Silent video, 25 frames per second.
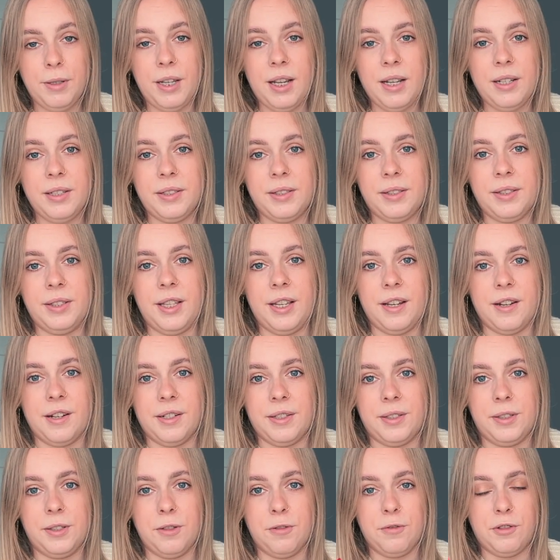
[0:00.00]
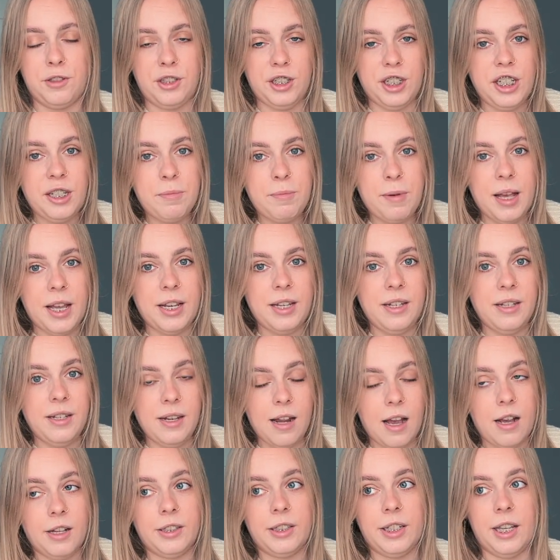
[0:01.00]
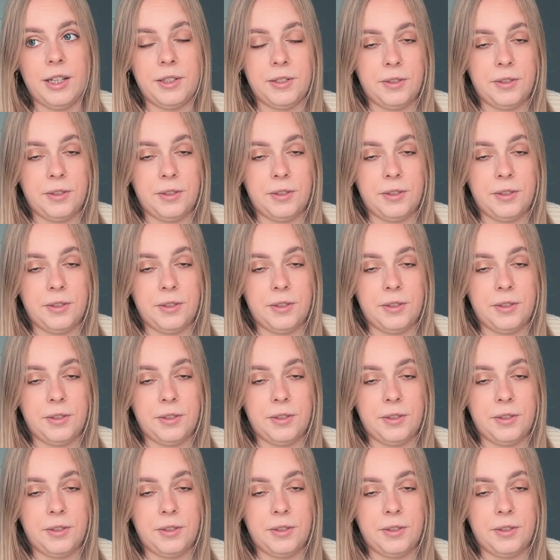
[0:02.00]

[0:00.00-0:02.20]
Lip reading: because they're so cheap and not as